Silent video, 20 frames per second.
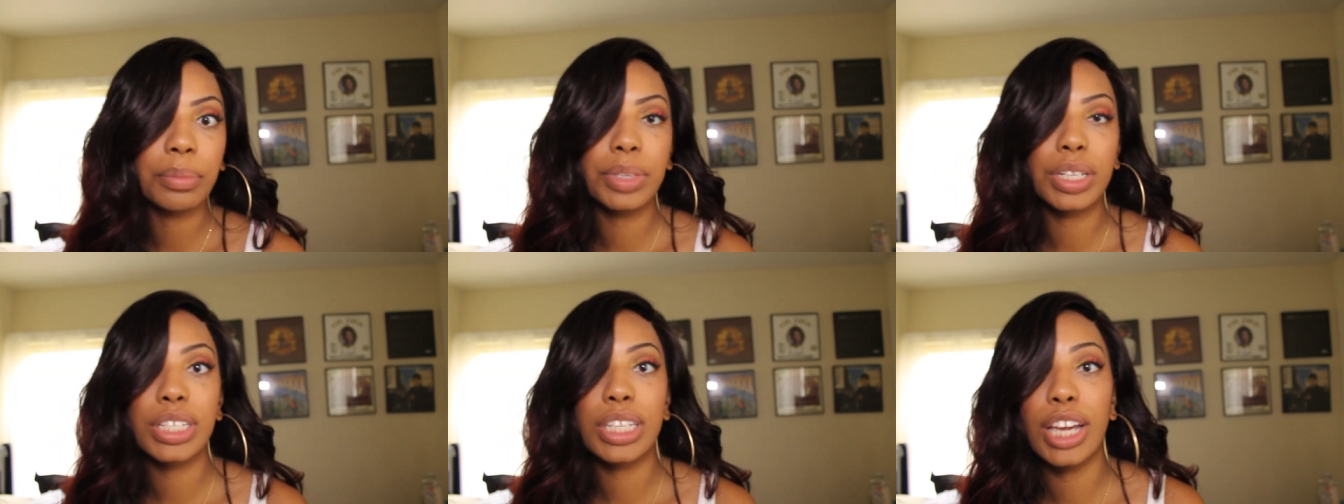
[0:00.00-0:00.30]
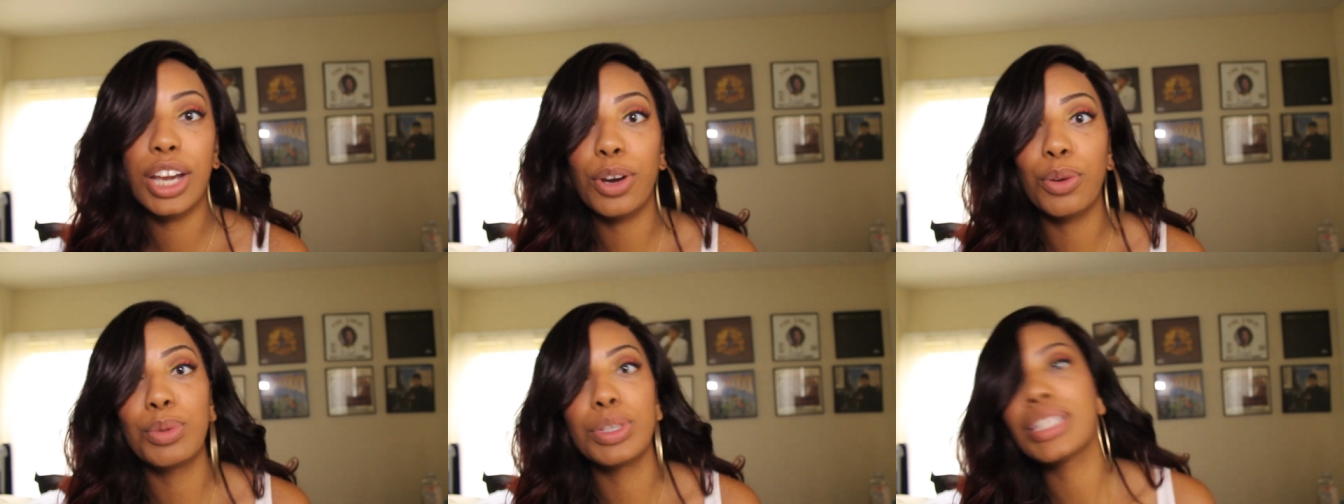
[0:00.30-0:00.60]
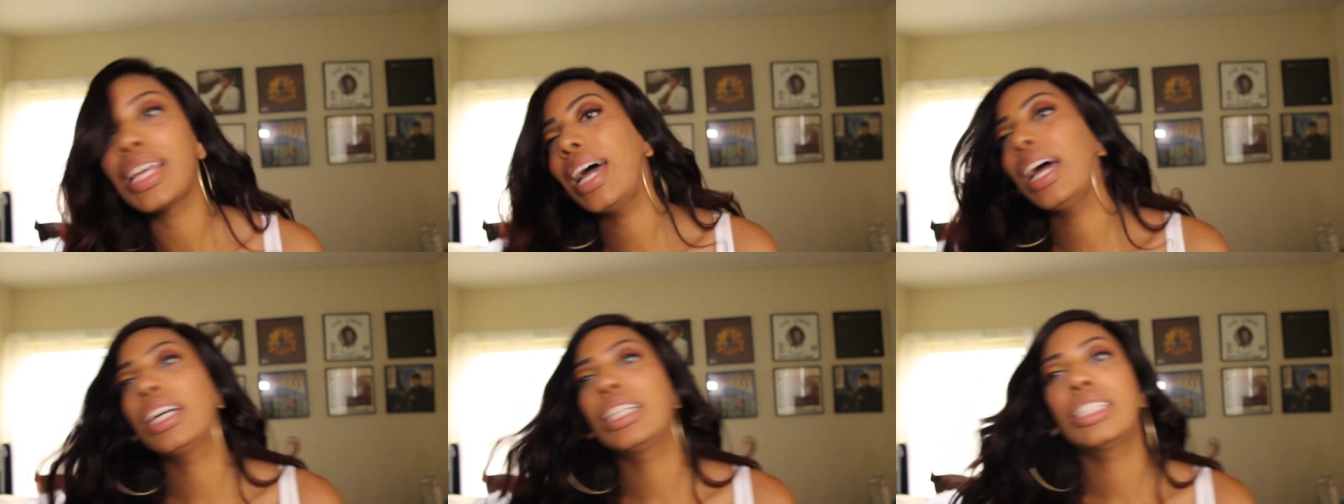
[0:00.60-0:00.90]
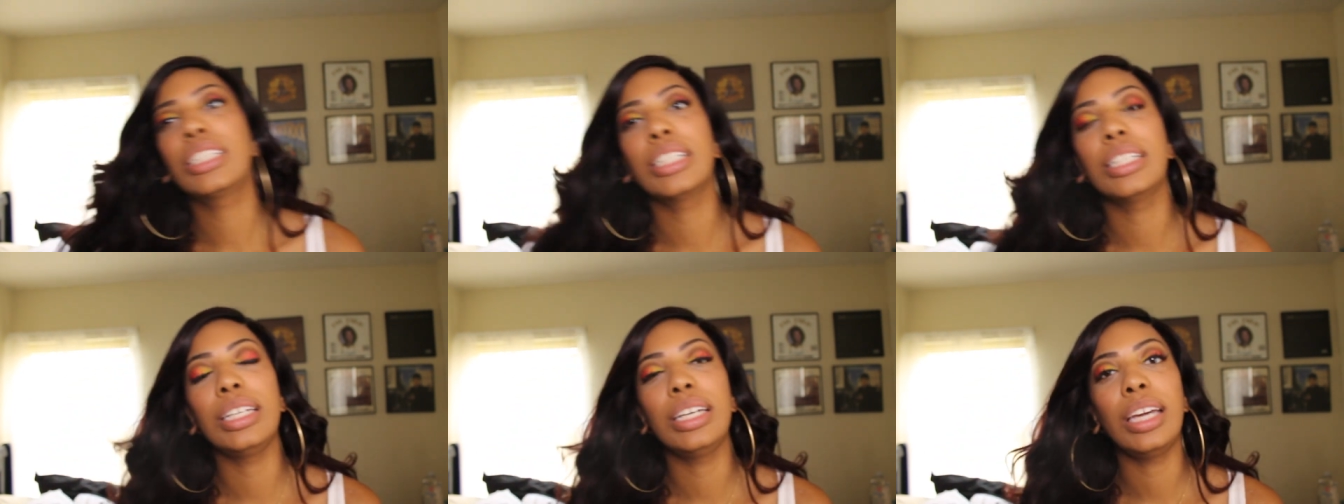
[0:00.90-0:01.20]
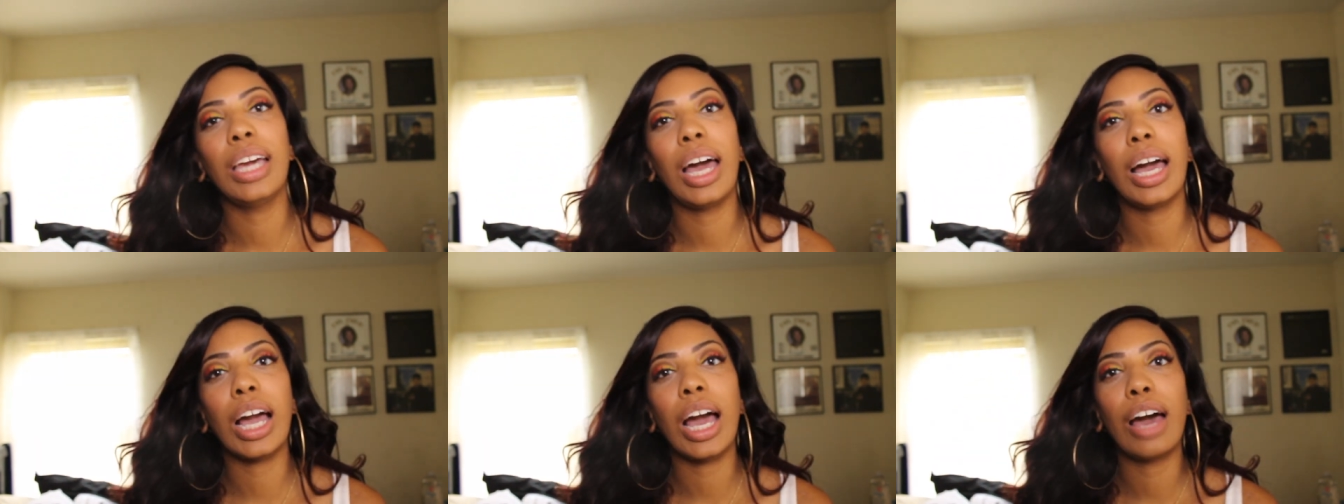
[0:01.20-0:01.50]
This hair was
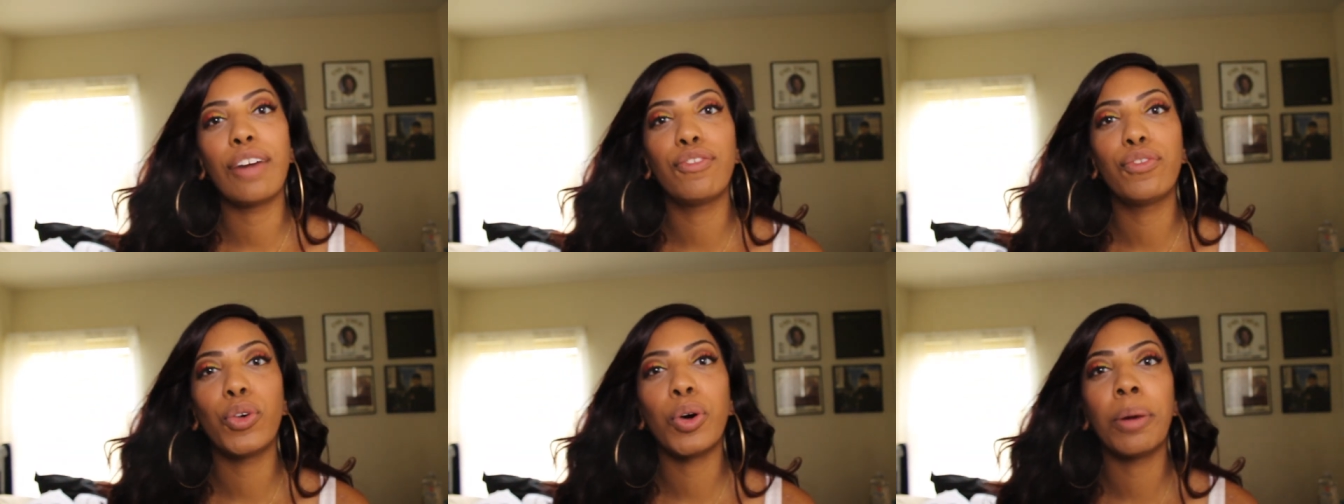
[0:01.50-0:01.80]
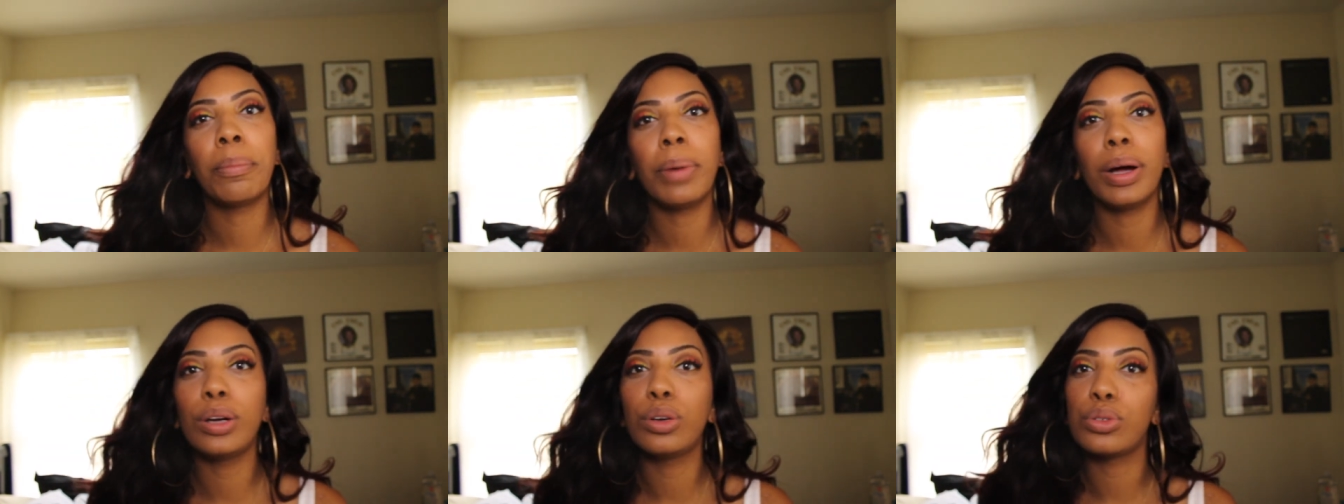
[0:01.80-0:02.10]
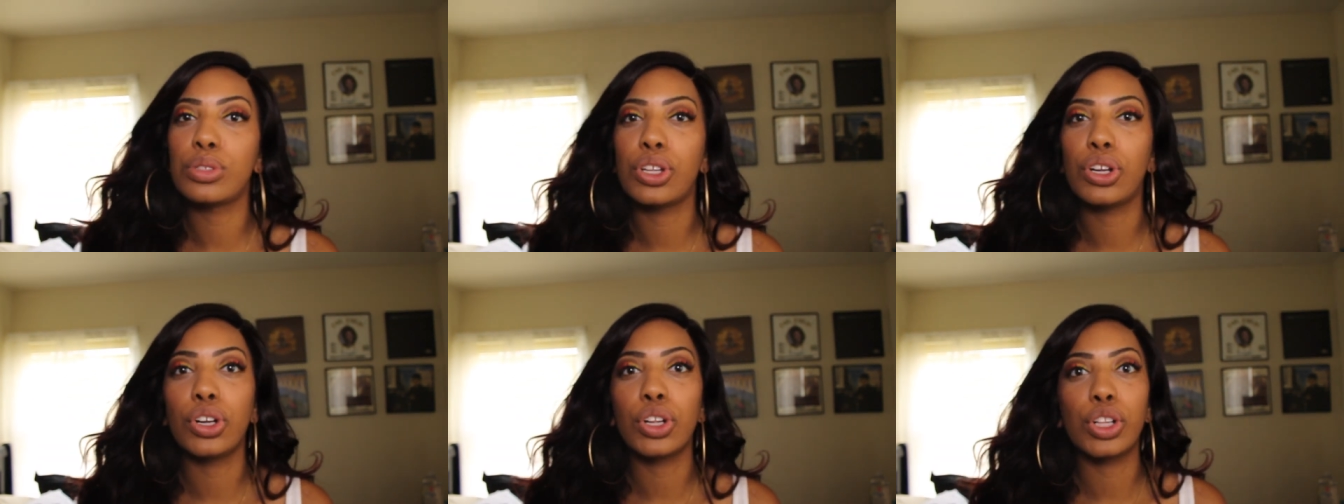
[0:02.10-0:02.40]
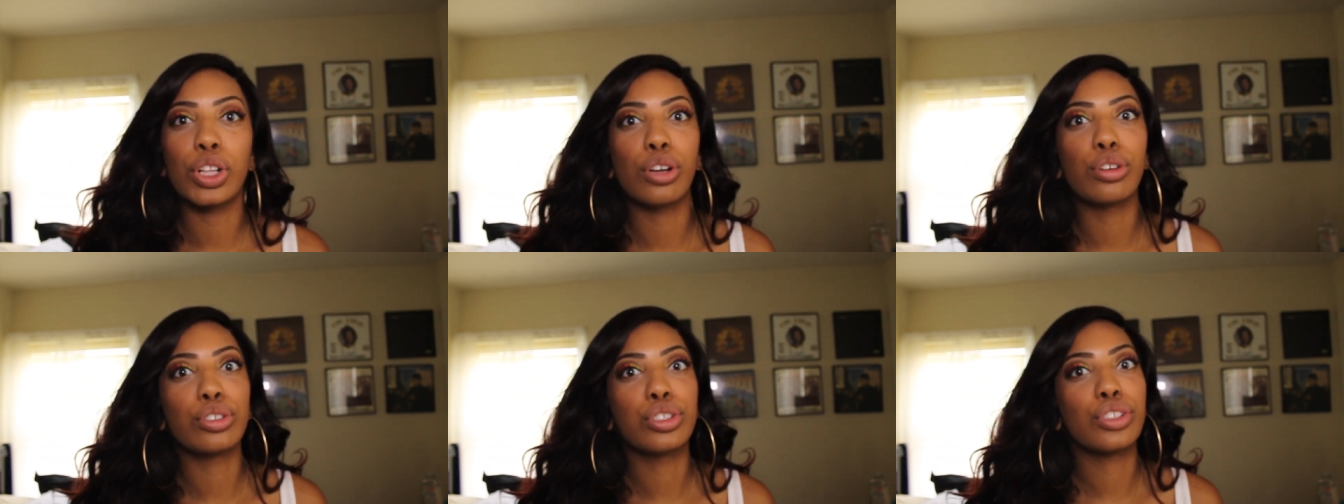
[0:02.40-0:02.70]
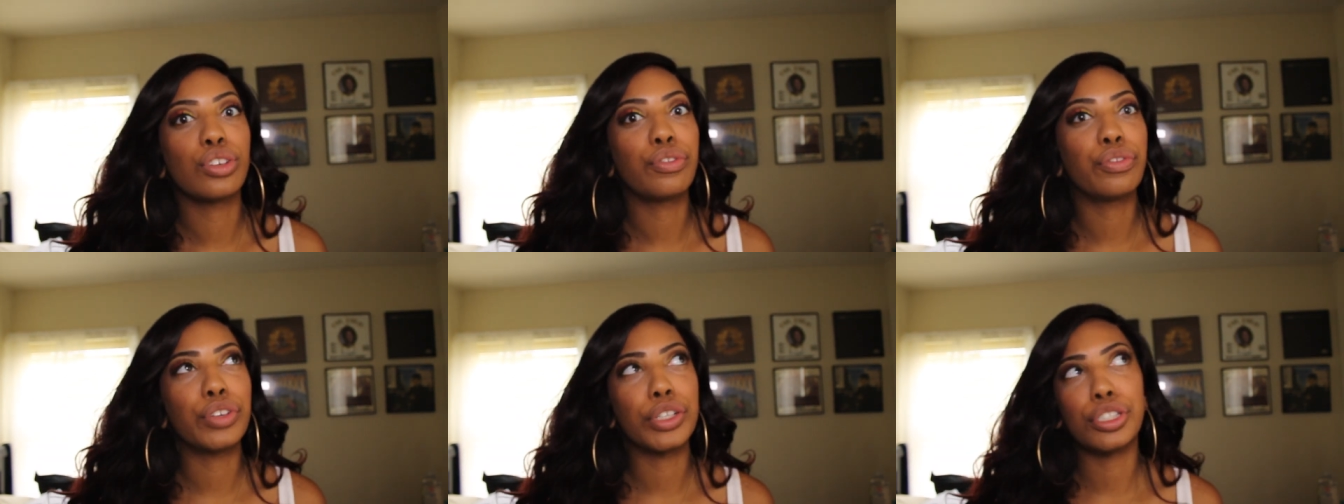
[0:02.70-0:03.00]
actually, I got 4 bundles in a
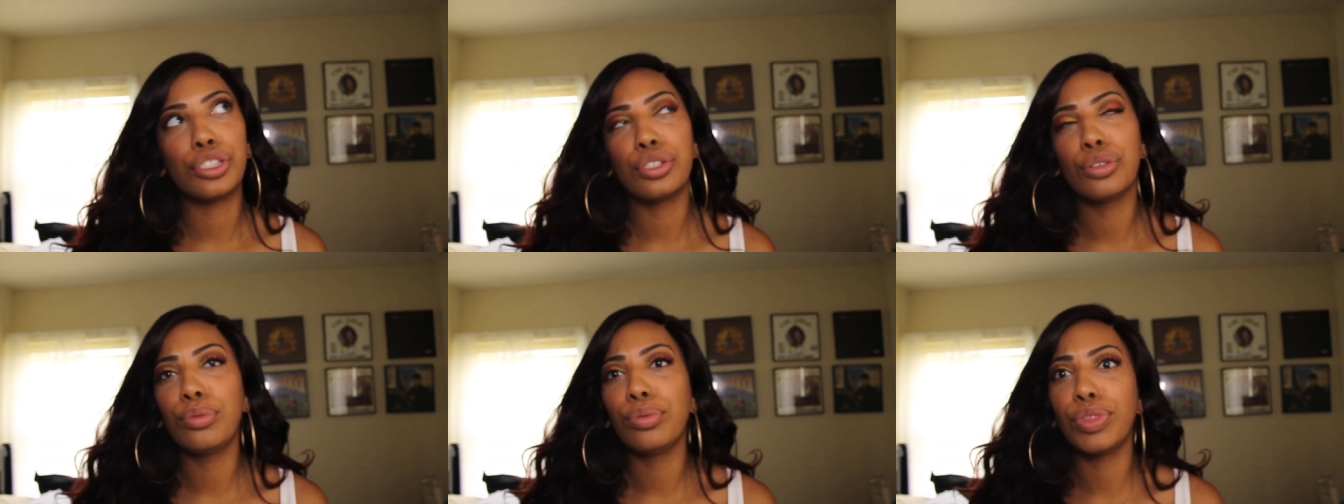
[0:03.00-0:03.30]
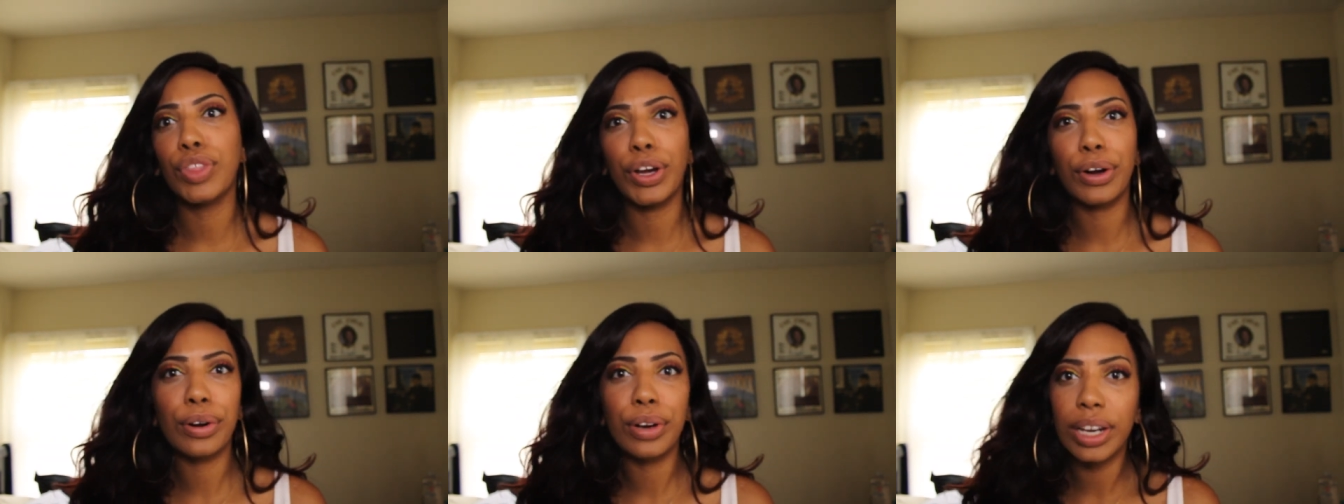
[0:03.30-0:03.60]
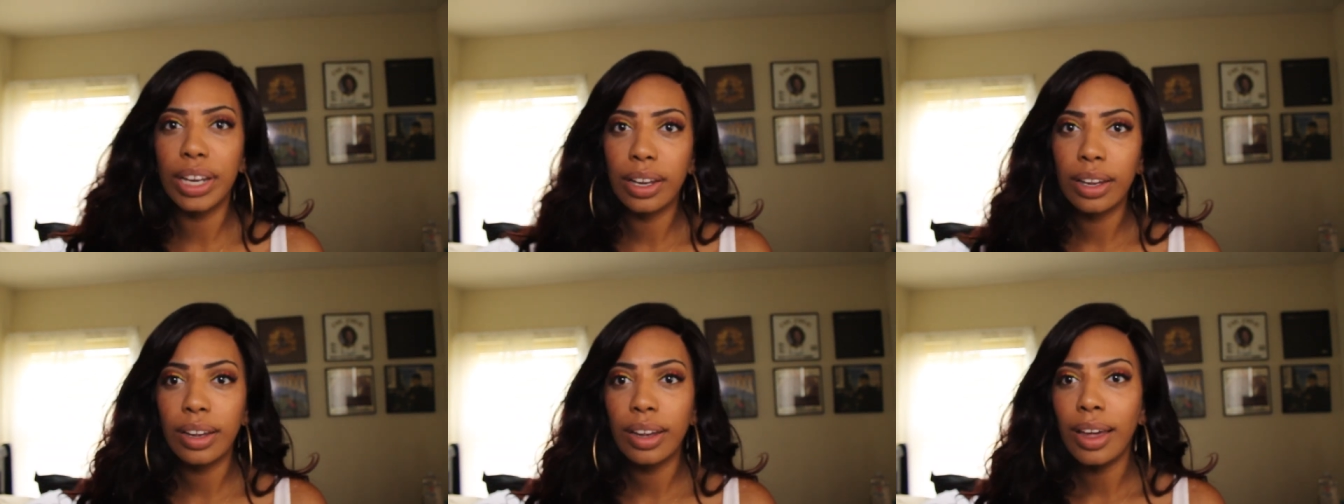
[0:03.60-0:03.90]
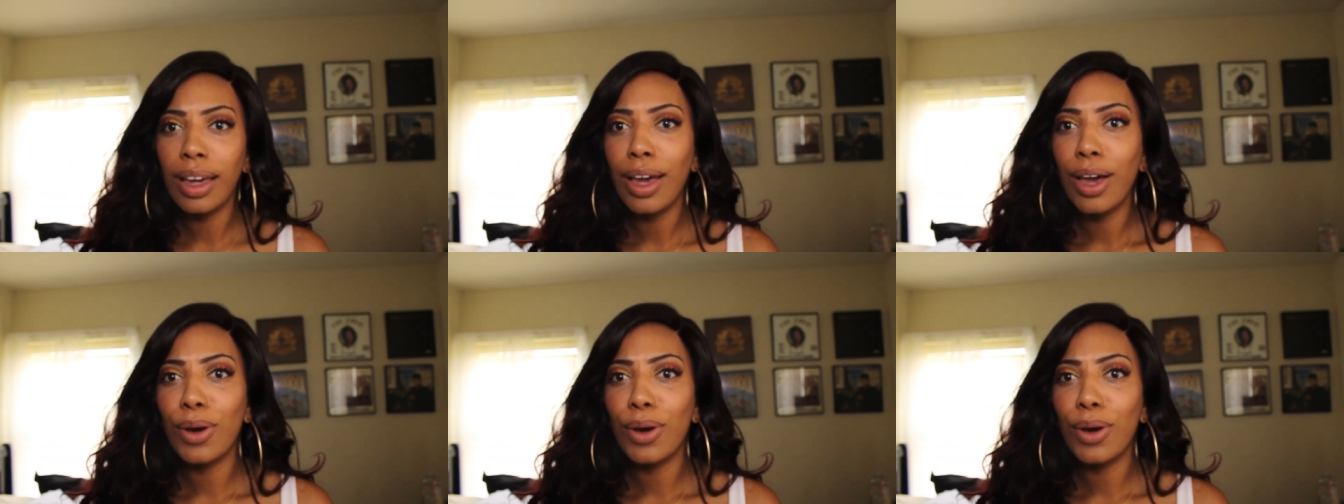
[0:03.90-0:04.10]
closure for $230,